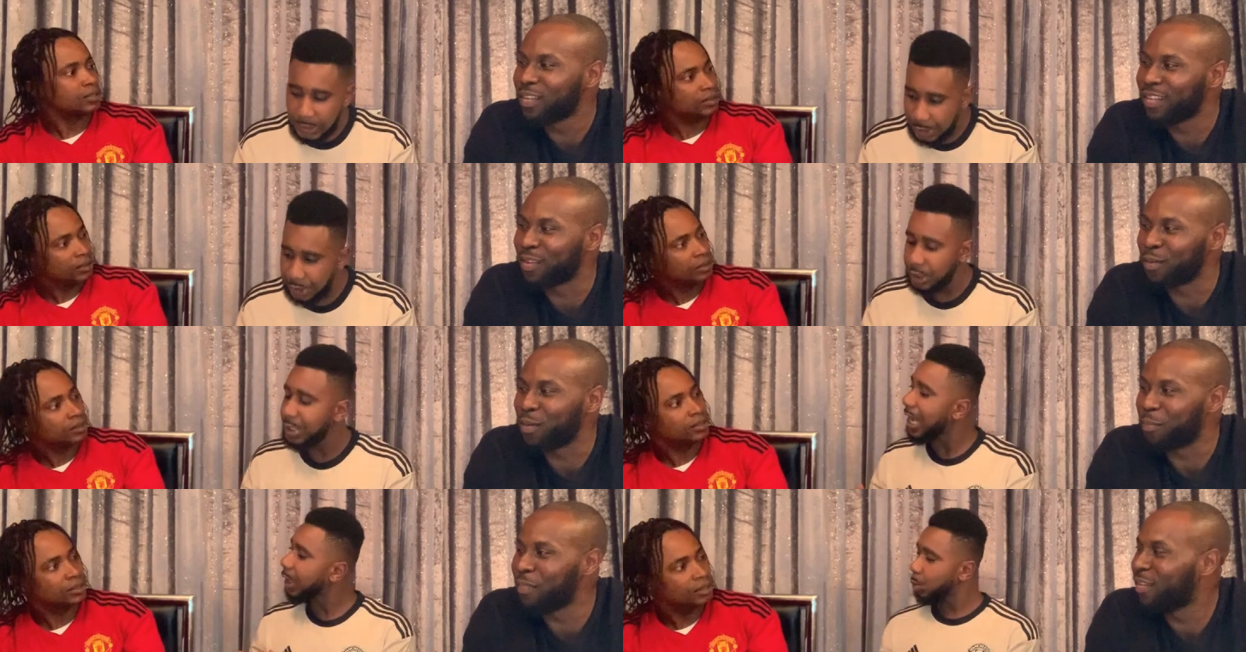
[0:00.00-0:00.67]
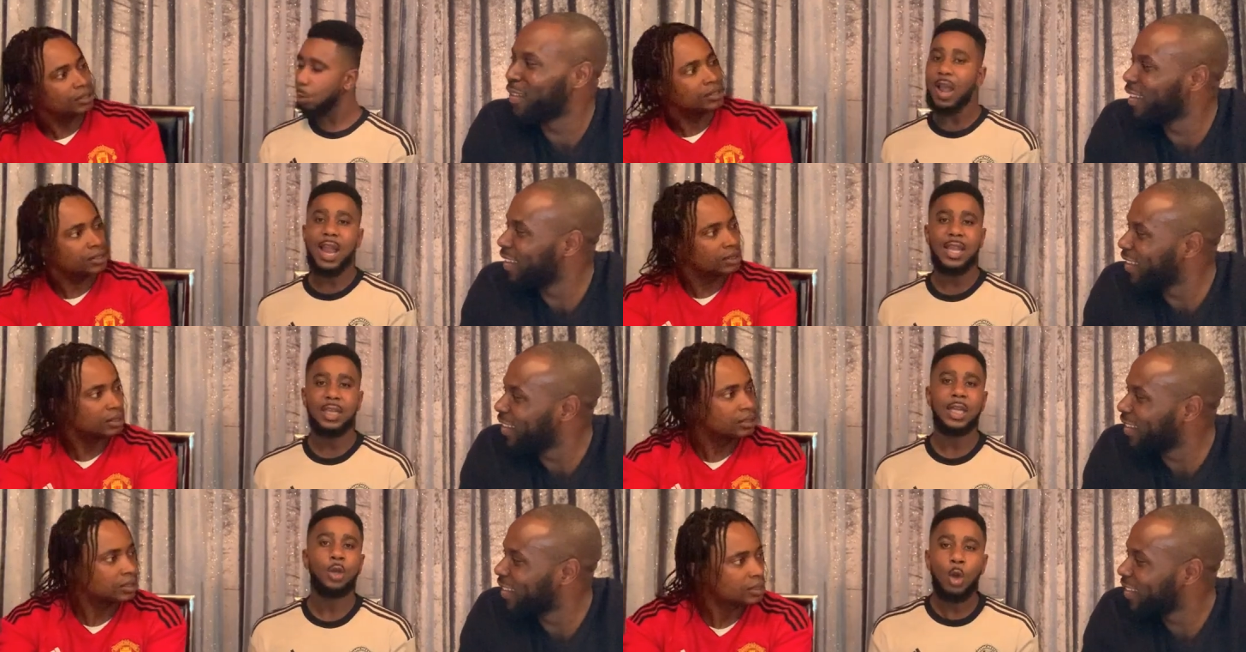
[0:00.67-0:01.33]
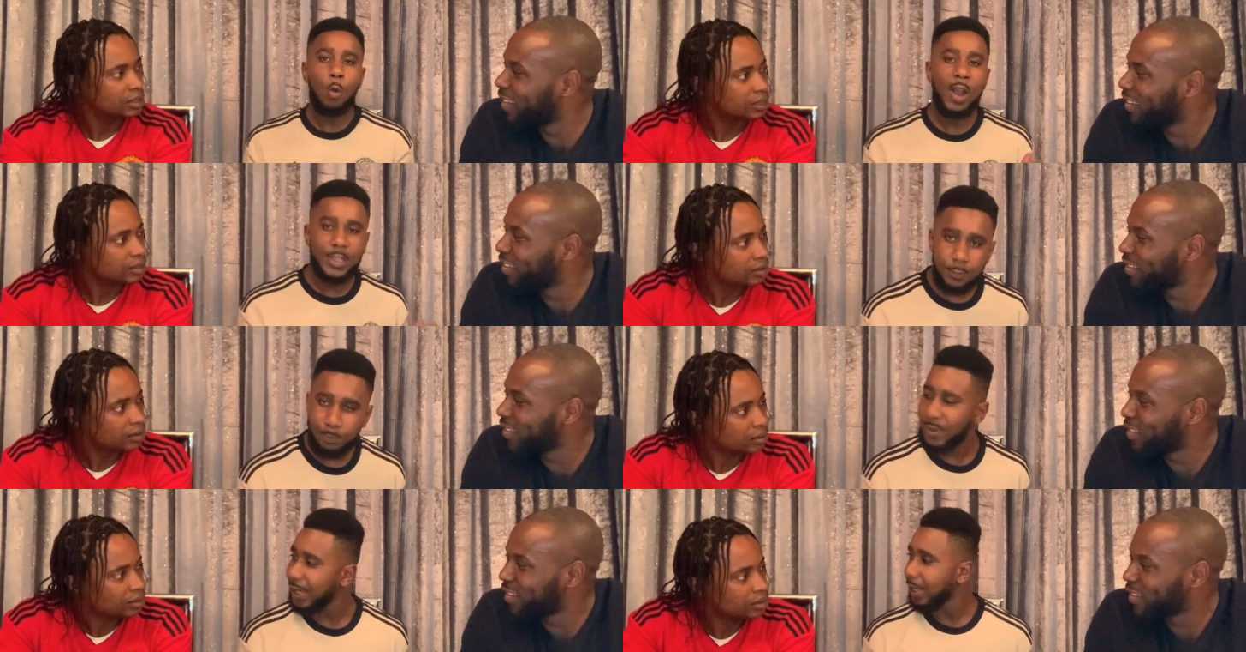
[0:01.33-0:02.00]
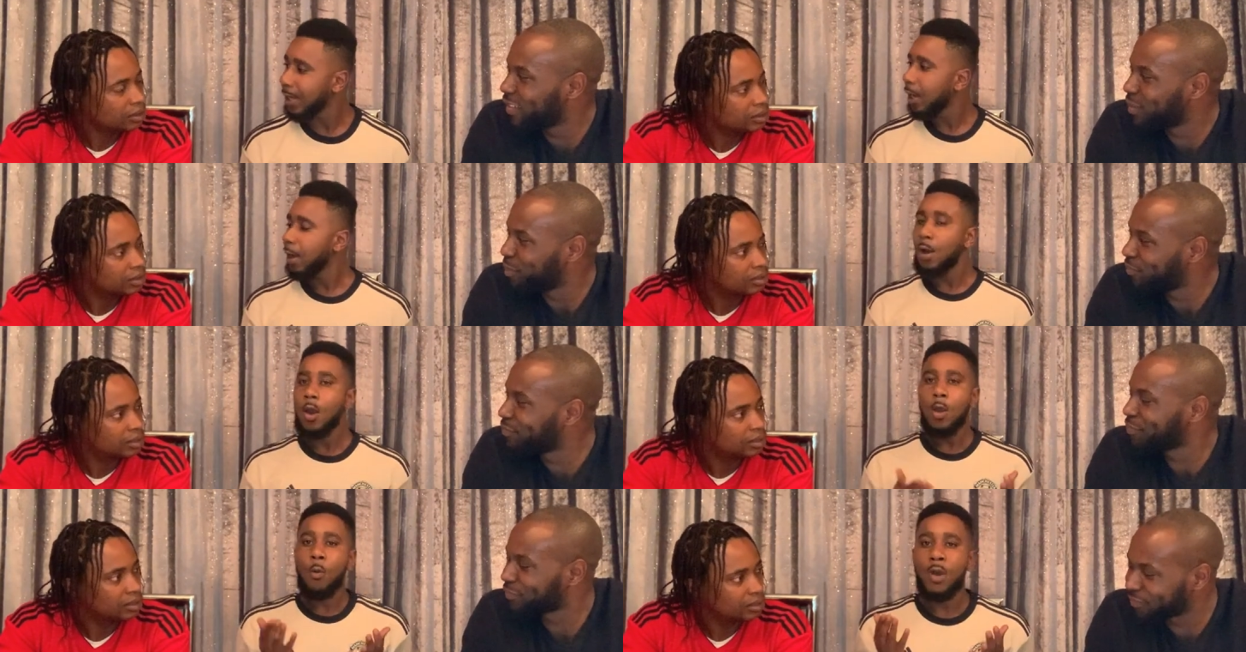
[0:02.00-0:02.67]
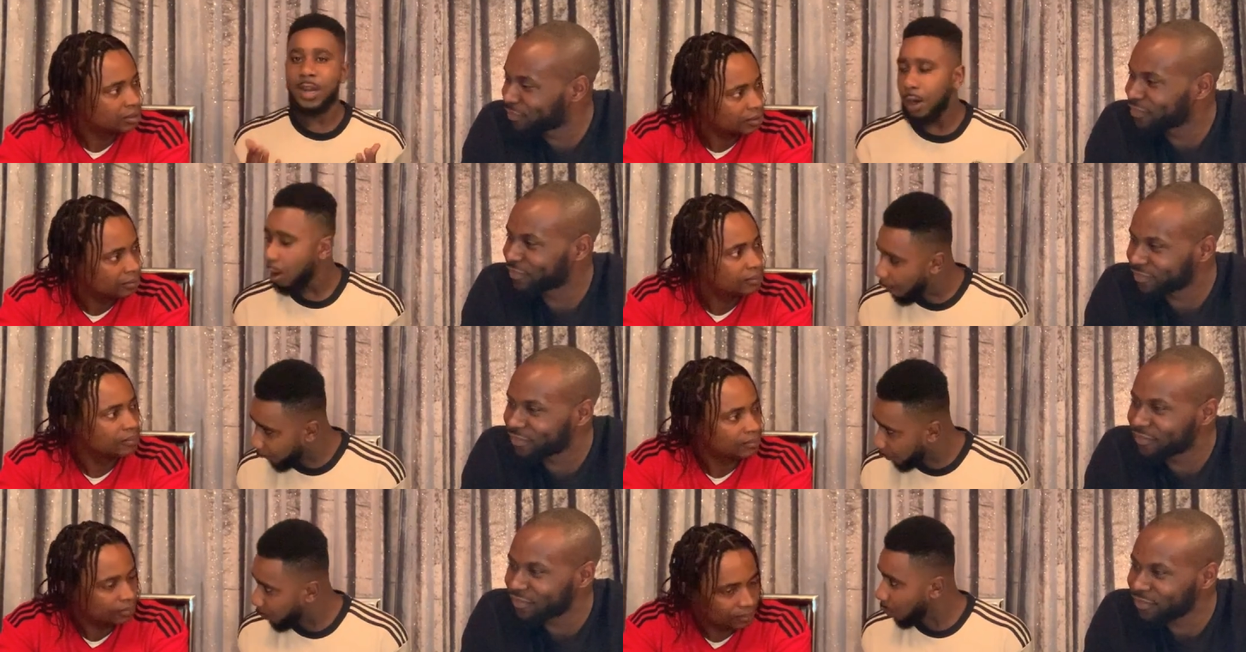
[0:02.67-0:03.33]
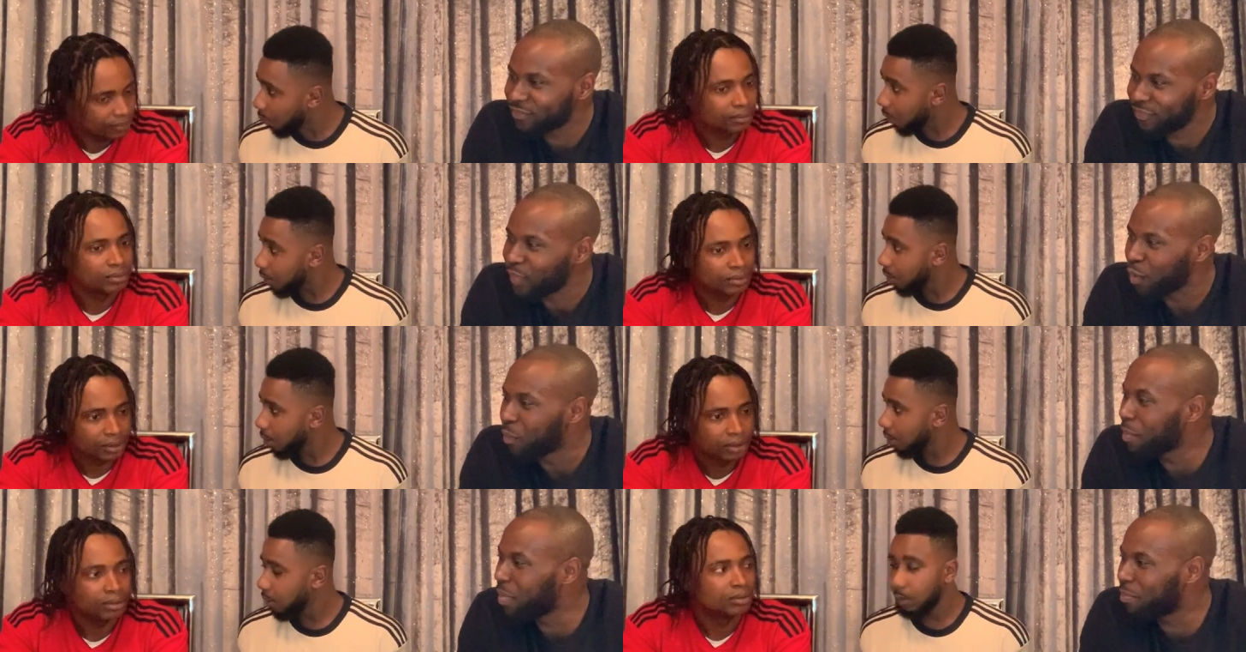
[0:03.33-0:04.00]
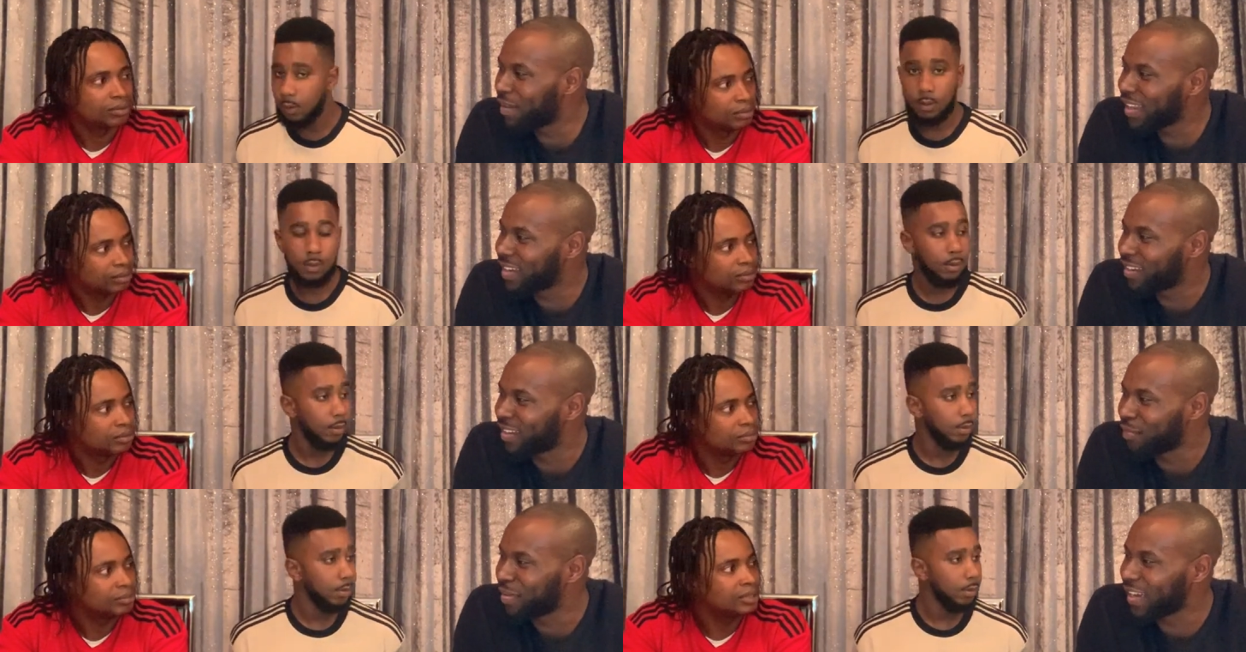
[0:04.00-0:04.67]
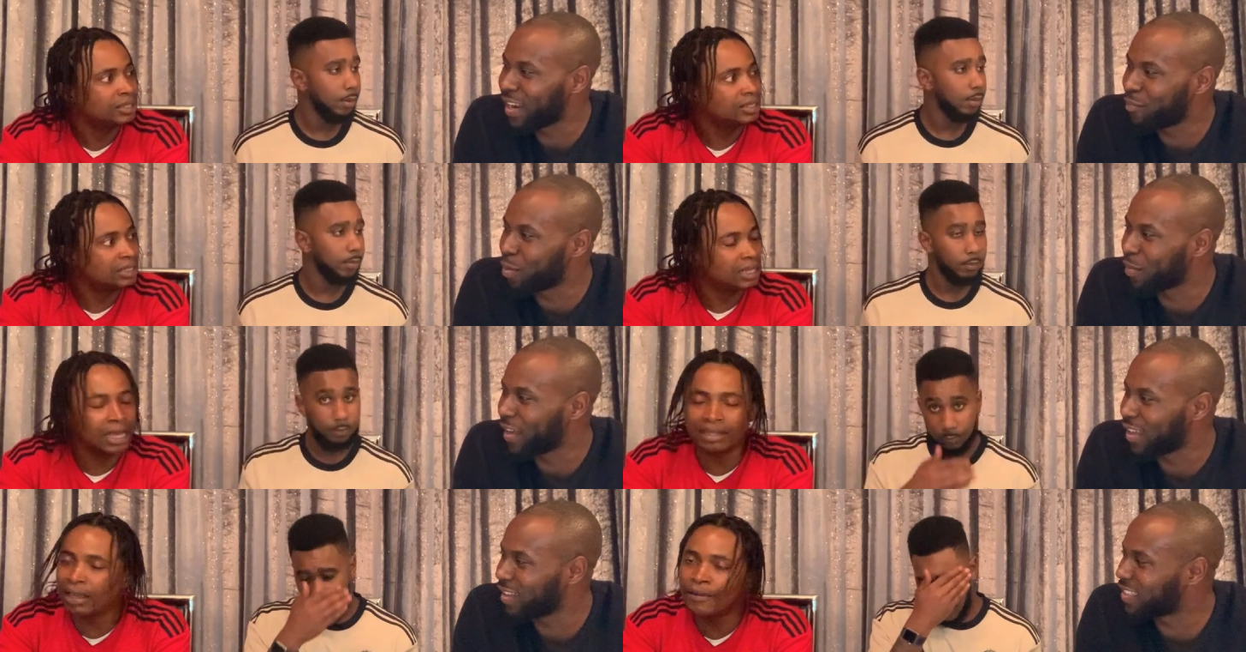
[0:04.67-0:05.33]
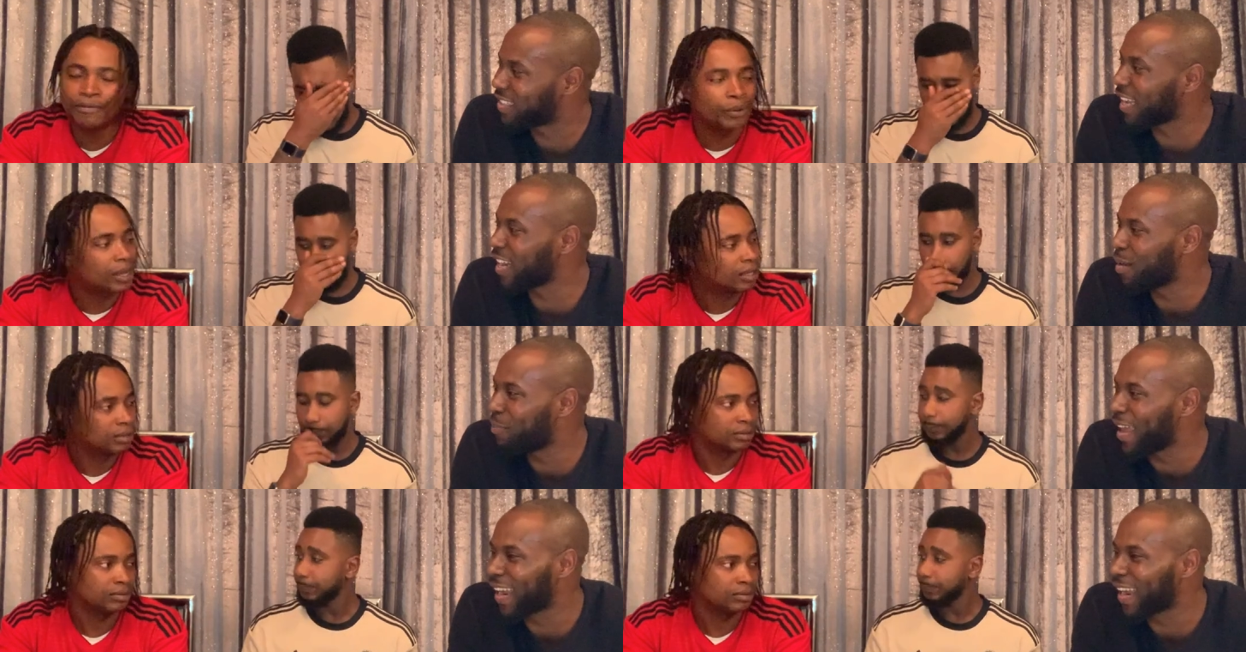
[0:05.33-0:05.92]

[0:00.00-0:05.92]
Speaker 1: positions. That's why they know where to be when they're off the ball.
Speaker 2: Remember Glenn, he played everywhere. Centre